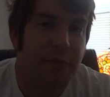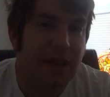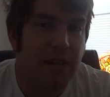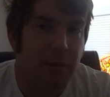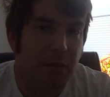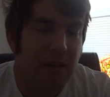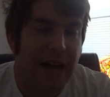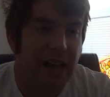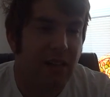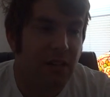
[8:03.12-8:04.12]
another
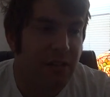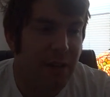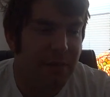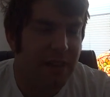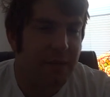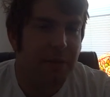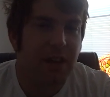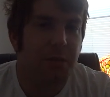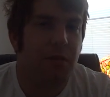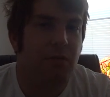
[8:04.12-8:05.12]
planet or something. It
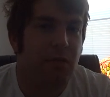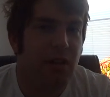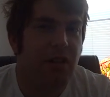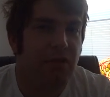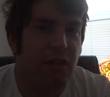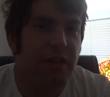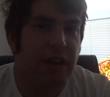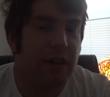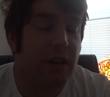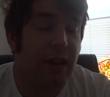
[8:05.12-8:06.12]
makes me really, really
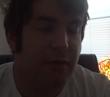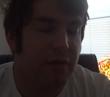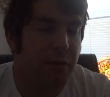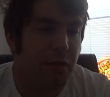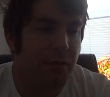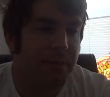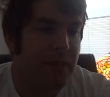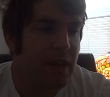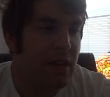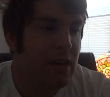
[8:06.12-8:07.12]
uncomfortable.
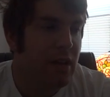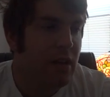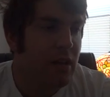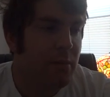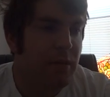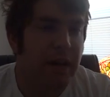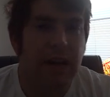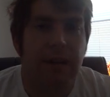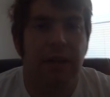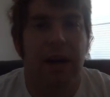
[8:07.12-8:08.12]
But
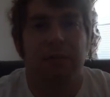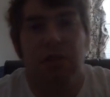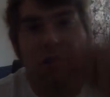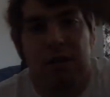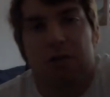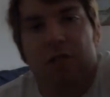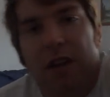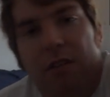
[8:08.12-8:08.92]
anyway, I'm just going to check